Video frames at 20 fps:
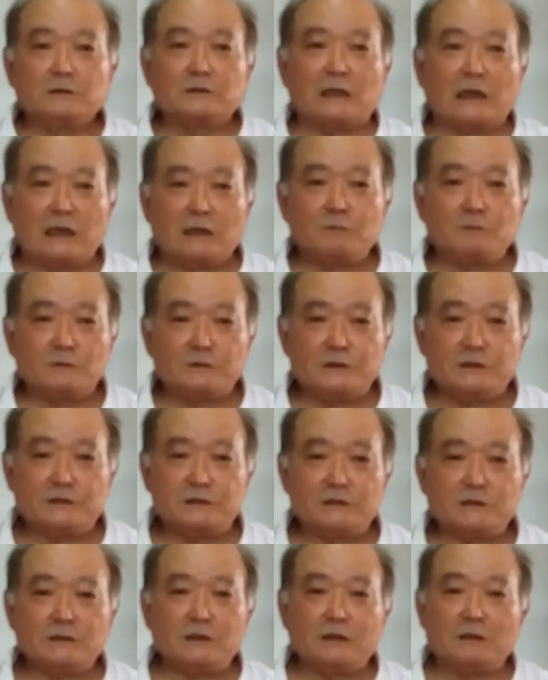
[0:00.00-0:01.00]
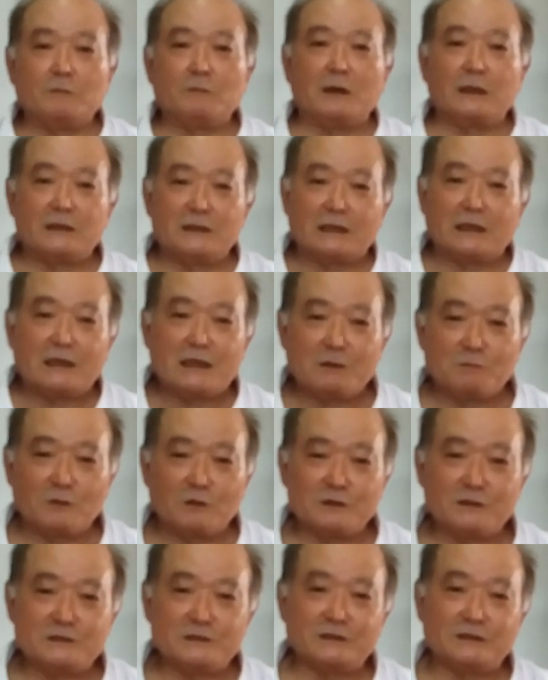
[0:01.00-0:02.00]
time easy, money
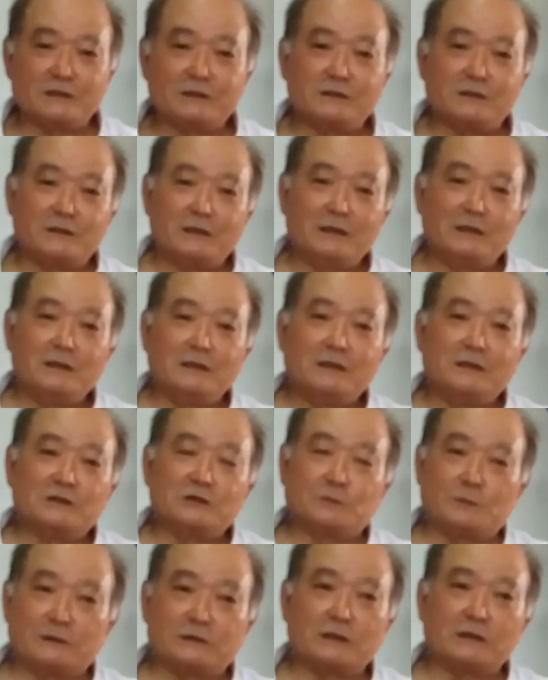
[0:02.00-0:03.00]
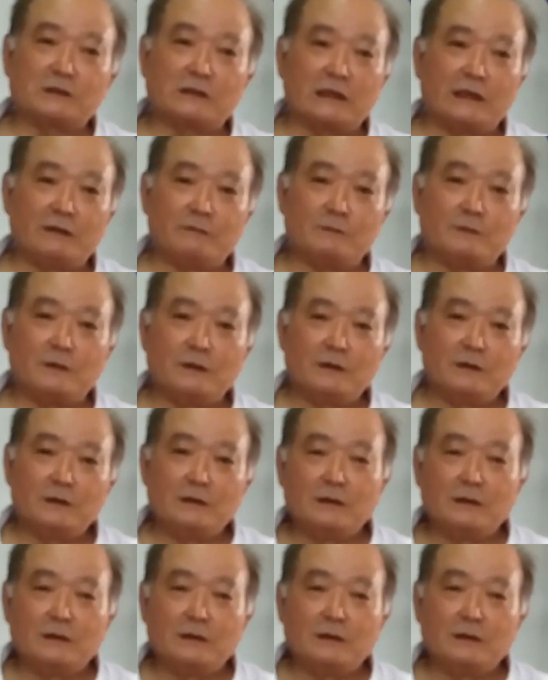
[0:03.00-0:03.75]
more easier. Special time,